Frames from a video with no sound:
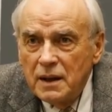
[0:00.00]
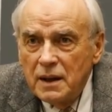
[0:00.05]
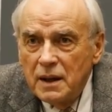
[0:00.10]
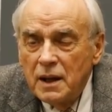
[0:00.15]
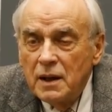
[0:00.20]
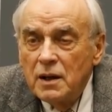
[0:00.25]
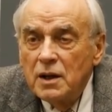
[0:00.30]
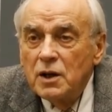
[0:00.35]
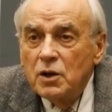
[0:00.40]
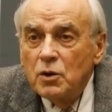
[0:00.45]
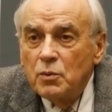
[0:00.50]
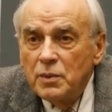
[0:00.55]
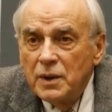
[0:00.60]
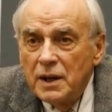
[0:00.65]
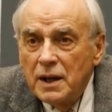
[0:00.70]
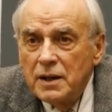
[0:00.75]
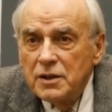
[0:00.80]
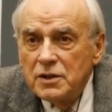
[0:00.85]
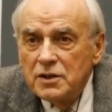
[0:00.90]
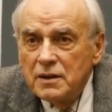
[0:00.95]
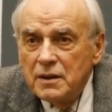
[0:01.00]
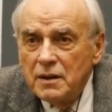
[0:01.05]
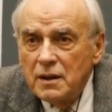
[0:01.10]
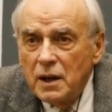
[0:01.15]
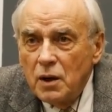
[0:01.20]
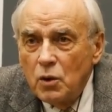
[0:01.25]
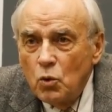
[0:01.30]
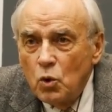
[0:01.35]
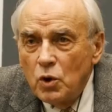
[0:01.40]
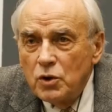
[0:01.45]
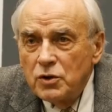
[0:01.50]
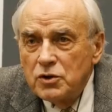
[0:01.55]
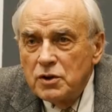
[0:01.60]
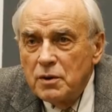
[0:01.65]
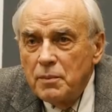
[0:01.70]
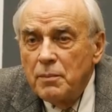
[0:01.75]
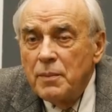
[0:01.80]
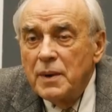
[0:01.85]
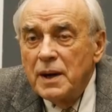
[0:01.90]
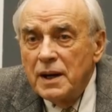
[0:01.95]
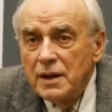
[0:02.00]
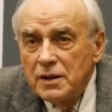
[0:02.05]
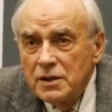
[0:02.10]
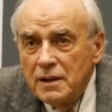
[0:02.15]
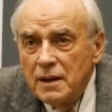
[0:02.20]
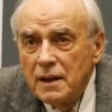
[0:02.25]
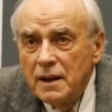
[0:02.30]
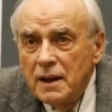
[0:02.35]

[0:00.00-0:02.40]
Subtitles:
A qubit, a quantum bit,